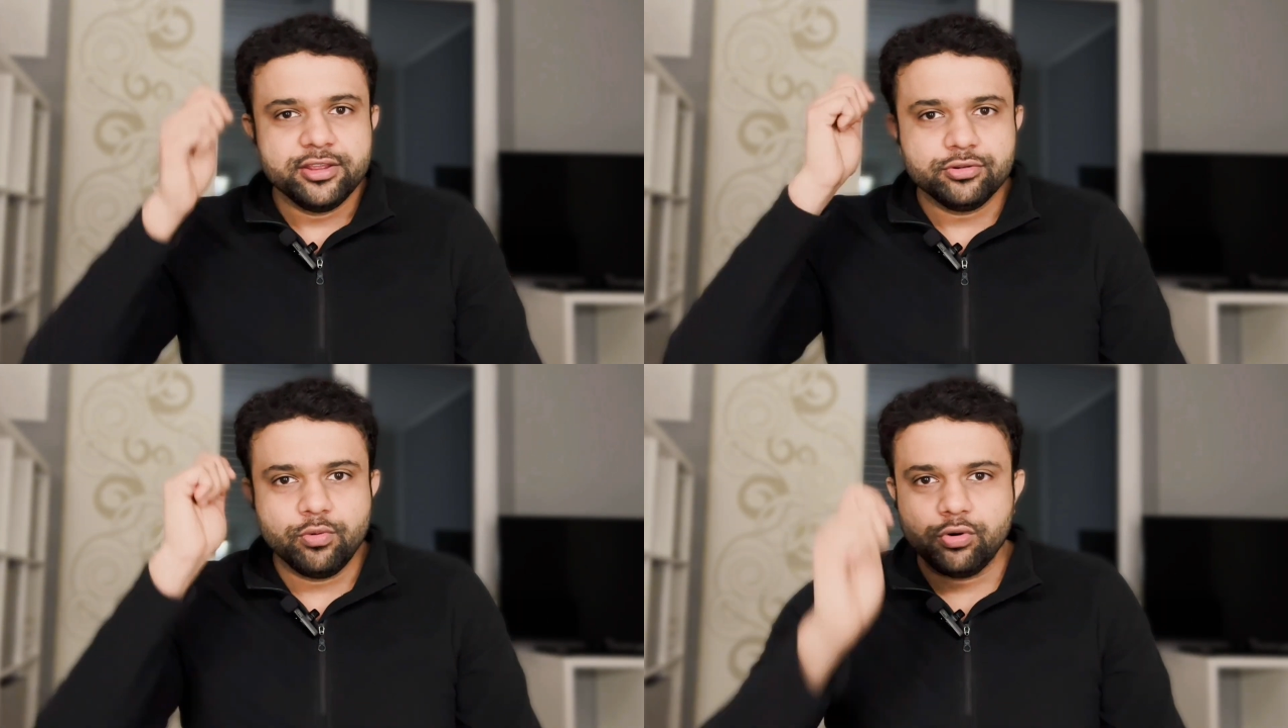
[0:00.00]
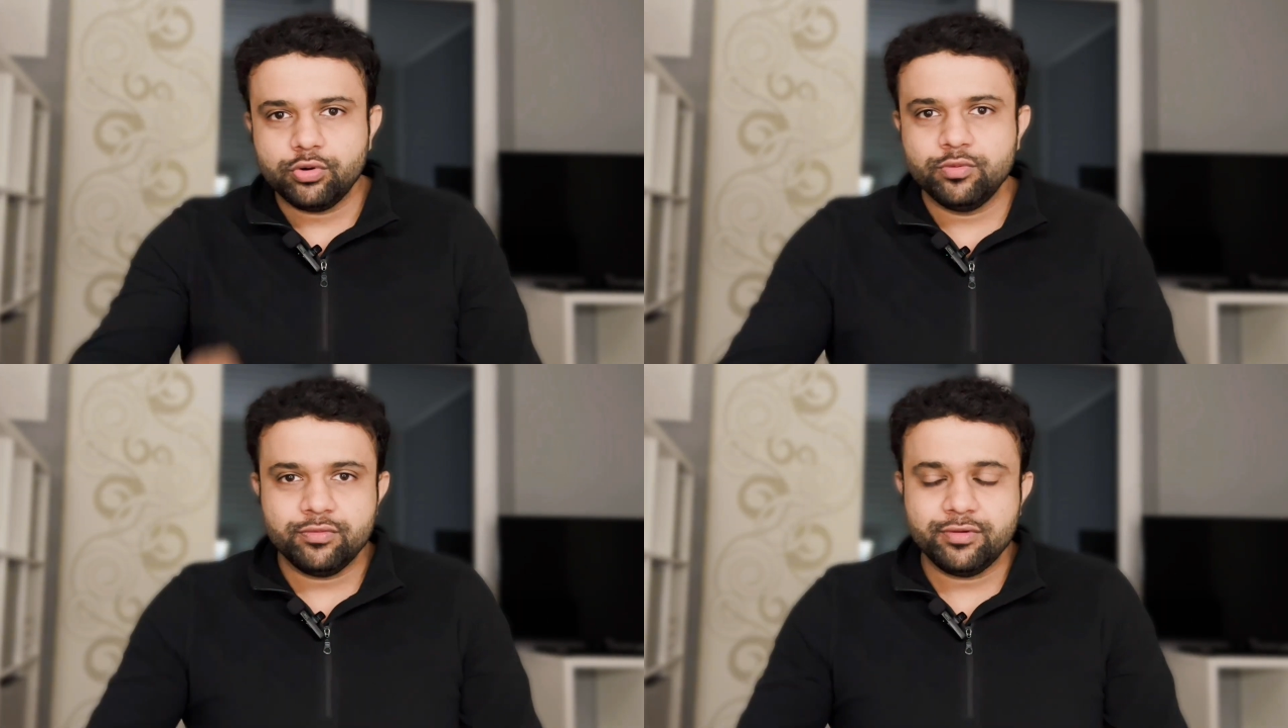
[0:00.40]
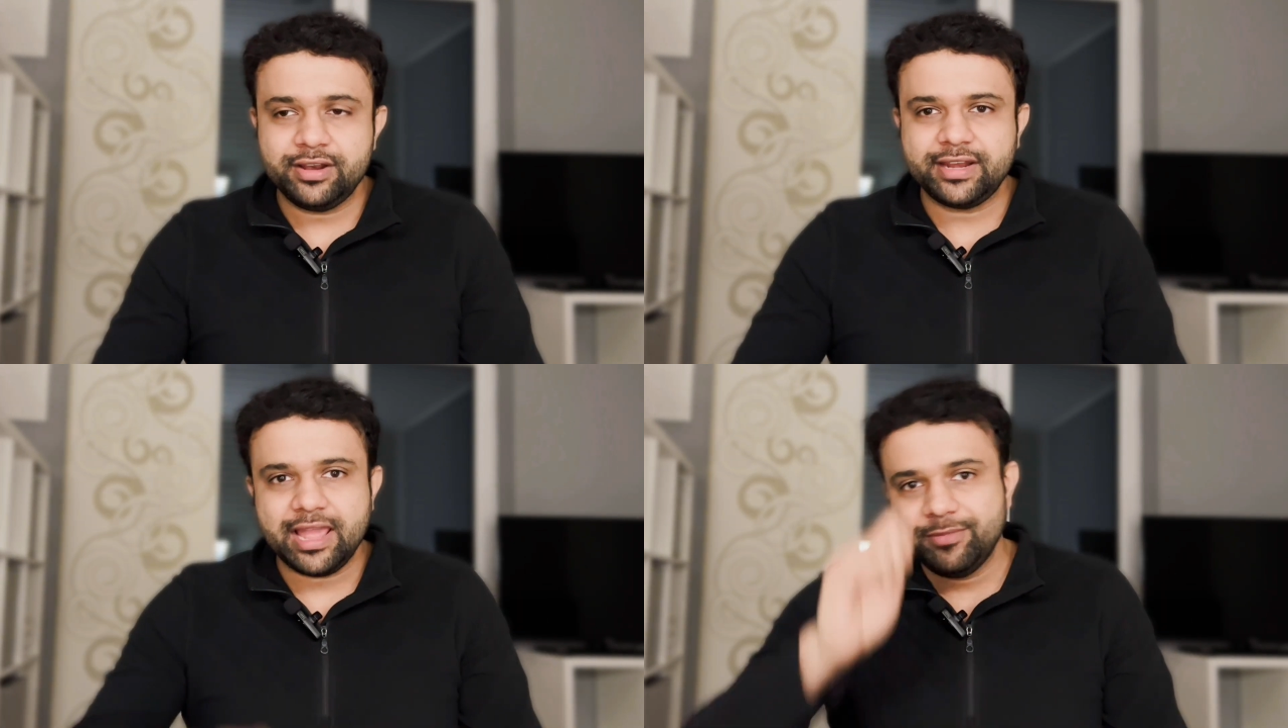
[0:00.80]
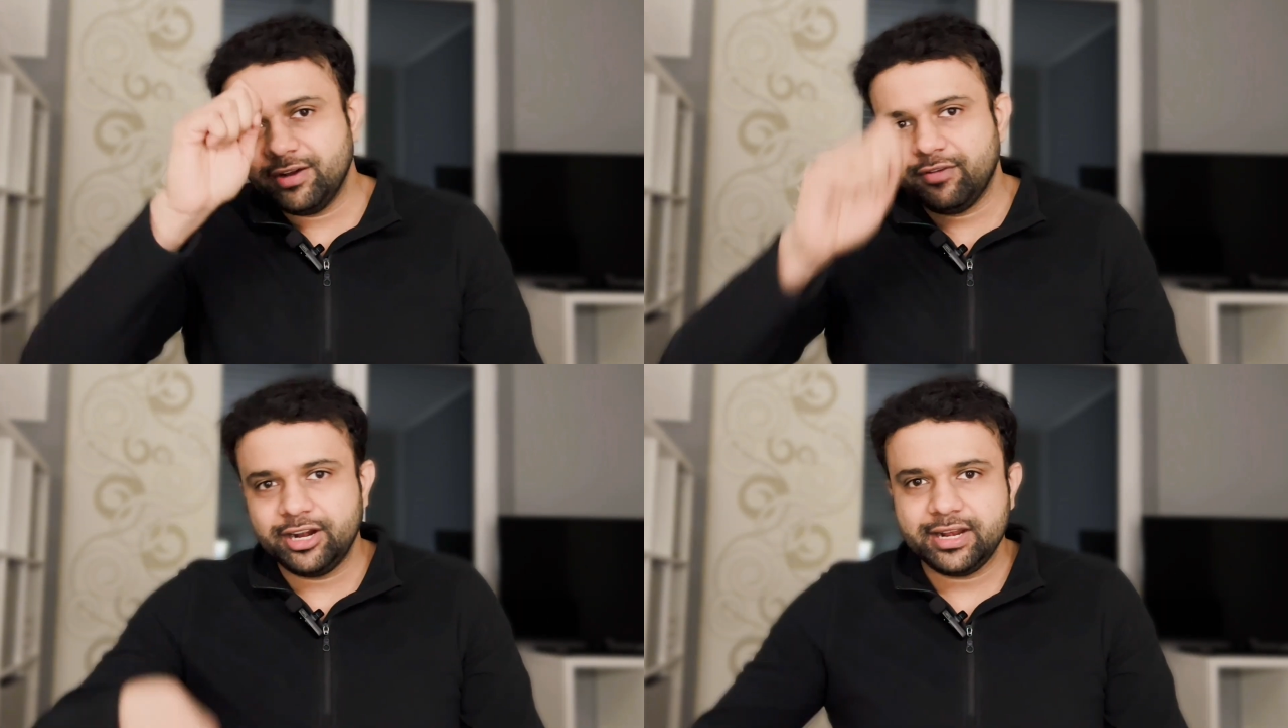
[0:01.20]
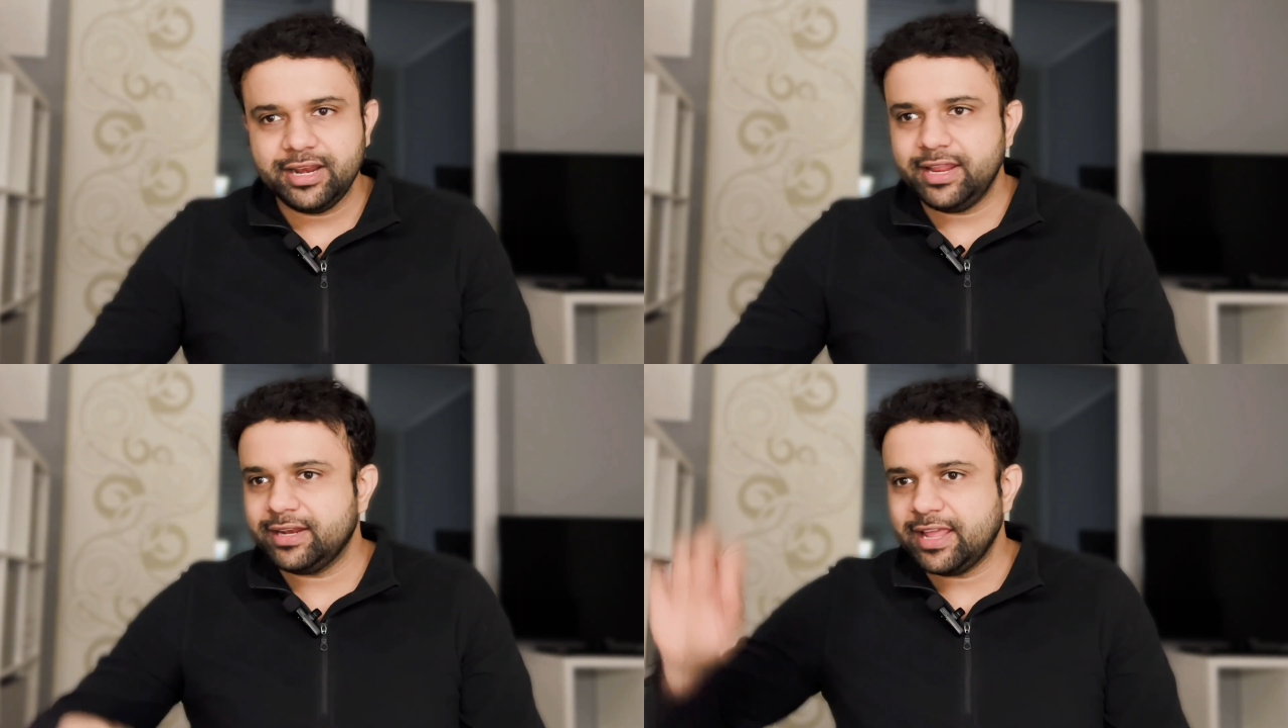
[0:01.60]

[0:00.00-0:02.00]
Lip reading: you go to one time in a one clinic,